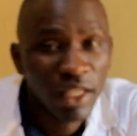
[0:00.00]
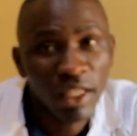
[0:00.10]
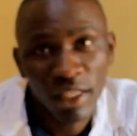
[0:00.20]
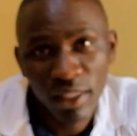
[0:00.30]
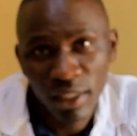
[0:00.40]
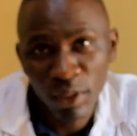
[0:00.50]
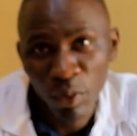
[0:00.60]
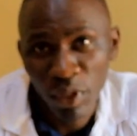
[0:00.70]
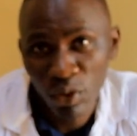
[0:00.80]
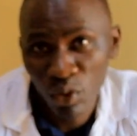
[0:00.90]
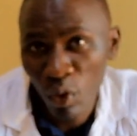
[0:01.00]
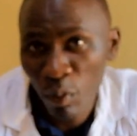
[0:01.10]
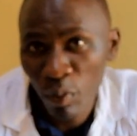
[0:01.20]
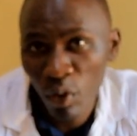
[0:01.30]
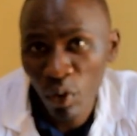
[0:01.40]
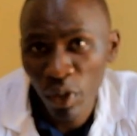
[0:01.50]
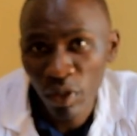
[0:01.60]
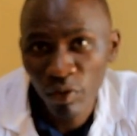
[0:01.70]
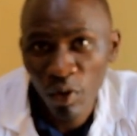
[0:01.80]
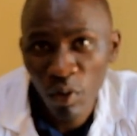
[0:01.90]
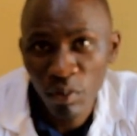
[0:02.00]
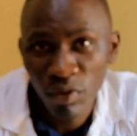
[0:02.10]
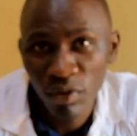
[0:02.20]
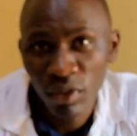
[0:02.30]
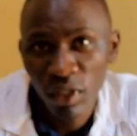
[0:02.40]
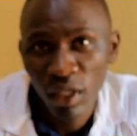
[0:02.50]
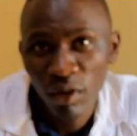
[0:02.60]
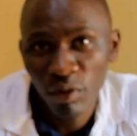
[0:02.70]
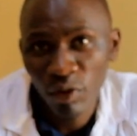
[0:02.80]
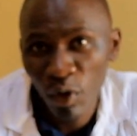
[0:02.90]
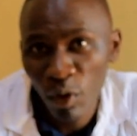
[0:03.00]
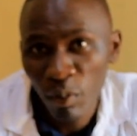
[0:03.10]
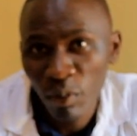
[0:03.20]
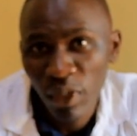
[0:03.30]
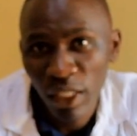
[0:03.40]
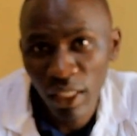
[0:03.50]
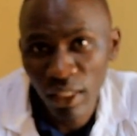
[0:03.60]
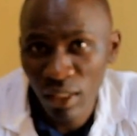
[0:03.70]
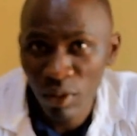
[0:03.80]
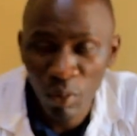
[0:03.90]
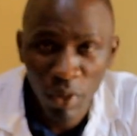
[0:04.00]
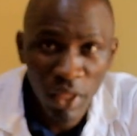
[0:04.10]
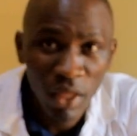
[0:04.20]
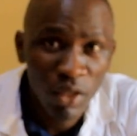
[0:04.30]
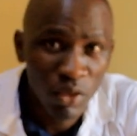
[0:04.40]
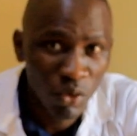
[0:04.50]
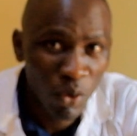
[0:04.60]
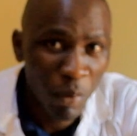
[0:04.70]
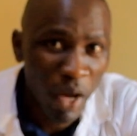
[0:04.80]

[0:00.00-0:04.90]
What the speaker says: easily with soap, or it forms foam easily with soap.